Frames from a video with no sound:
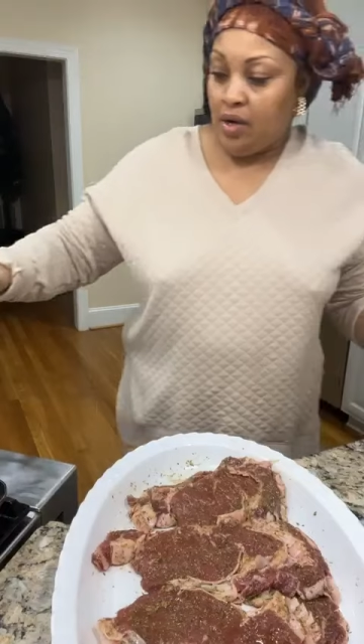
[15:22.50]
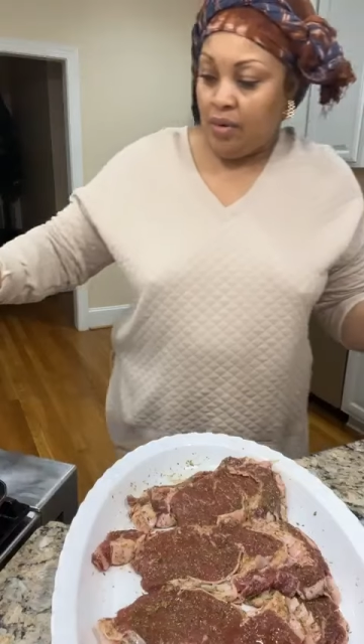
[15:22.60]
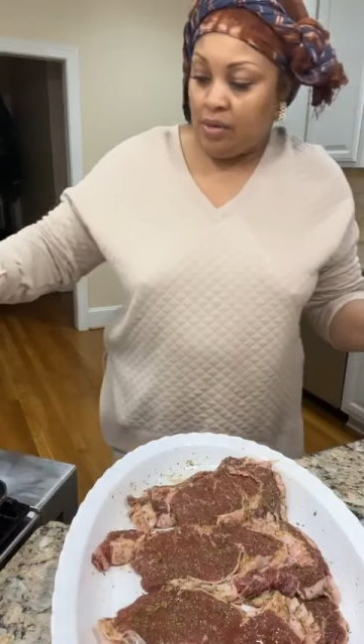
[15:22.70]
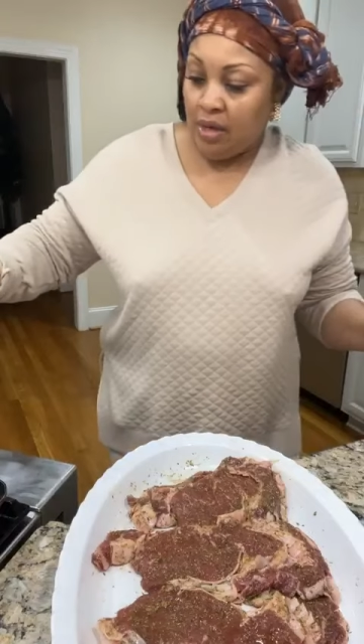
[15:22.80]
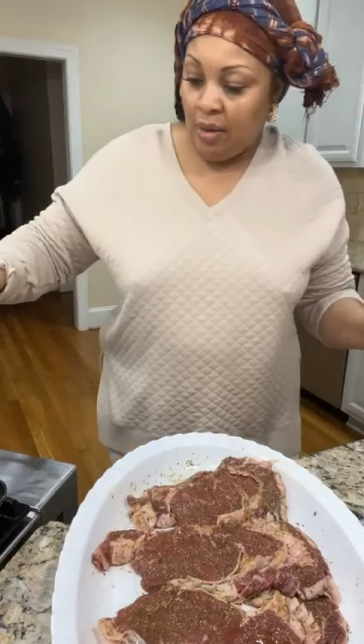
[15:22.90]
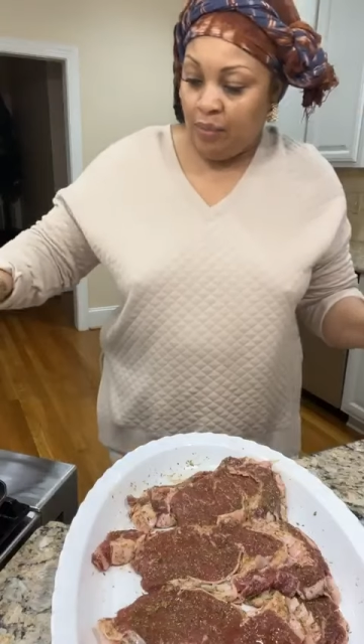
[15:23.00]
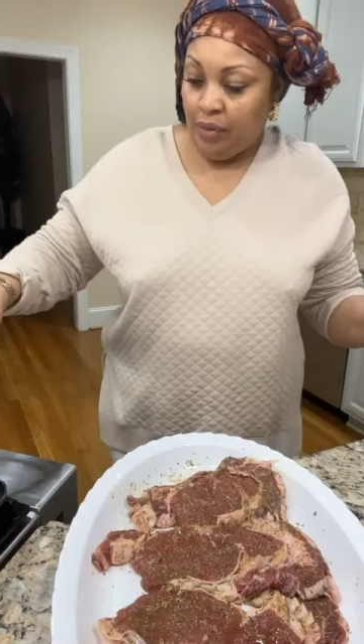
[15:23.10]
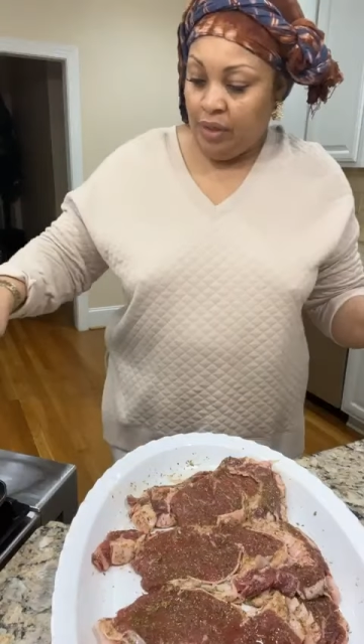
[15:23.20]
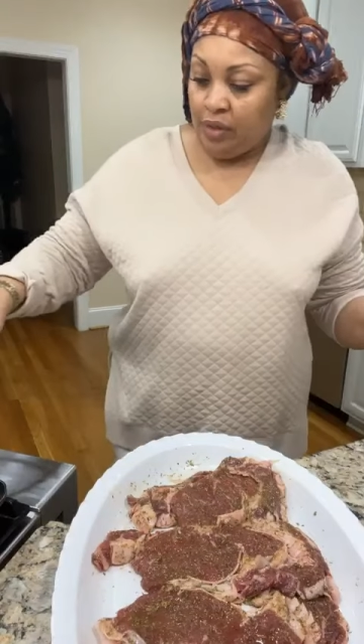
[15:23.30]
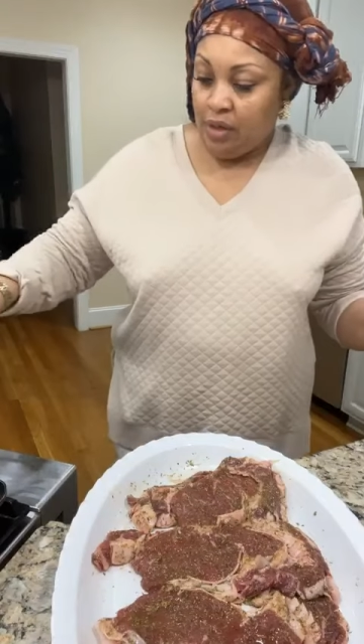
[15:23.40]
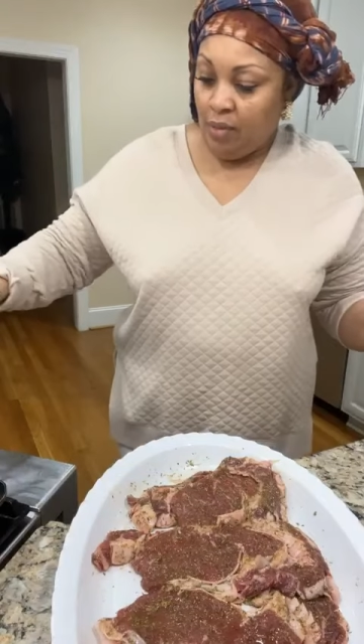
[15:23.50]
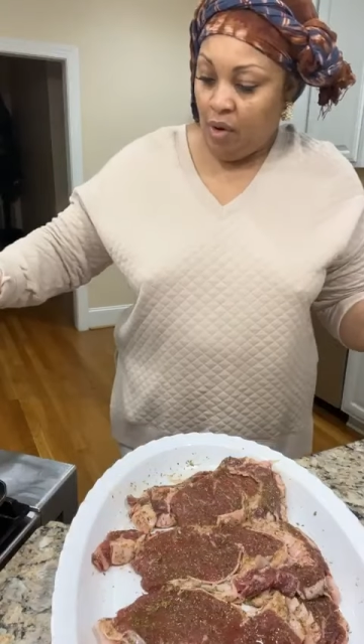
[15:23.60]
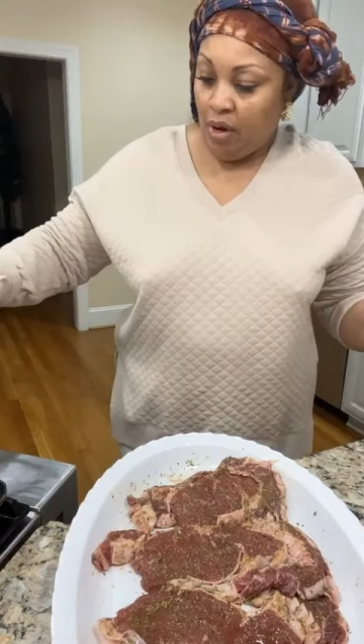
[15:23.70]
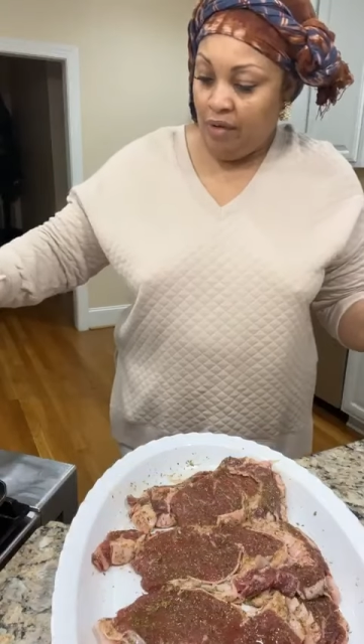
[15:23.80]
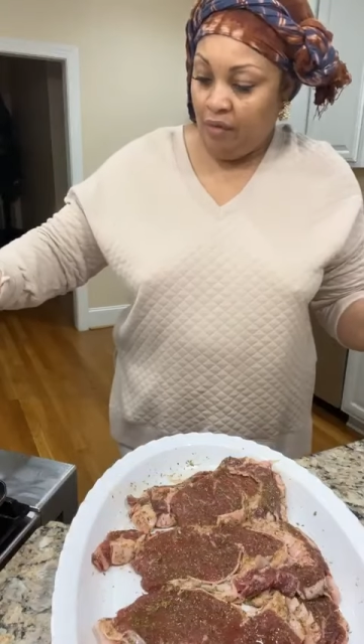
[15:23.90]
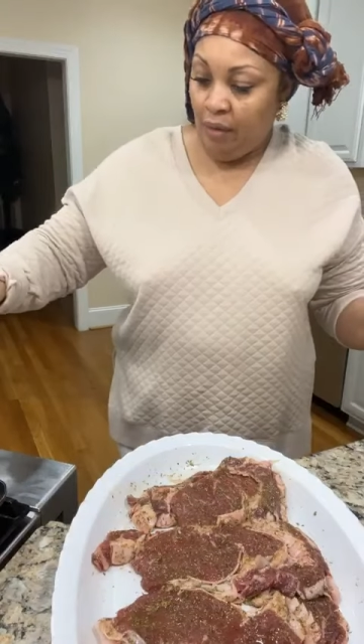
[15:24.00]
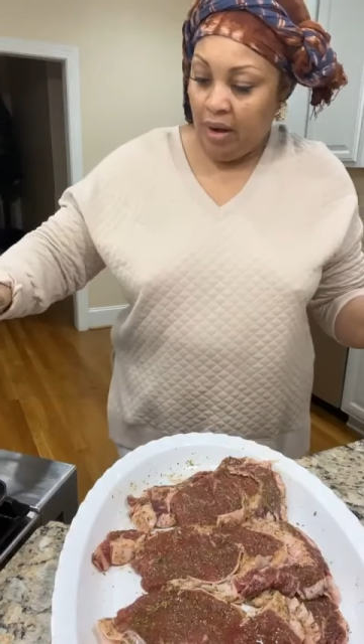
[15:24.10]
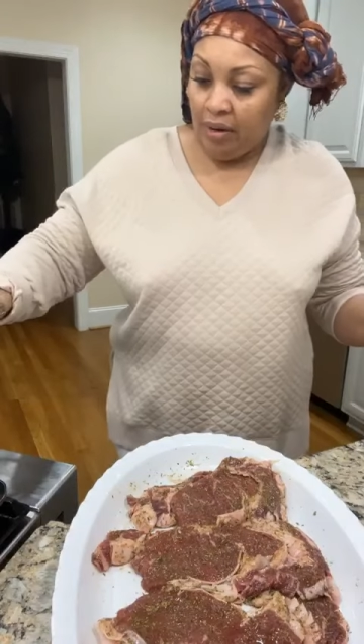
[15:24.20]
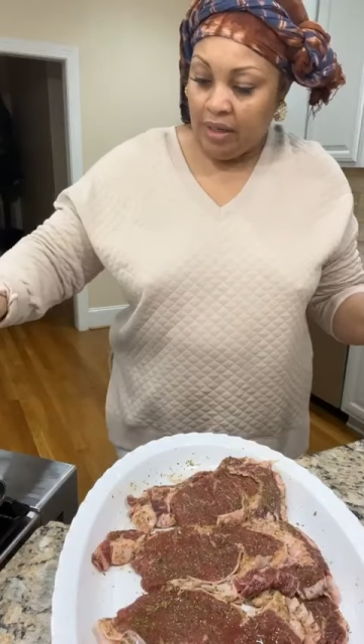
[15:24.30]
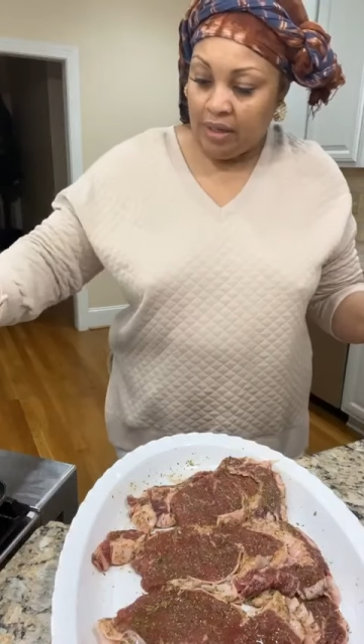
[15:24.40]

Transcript: can do it. So I'm putting some olive oil on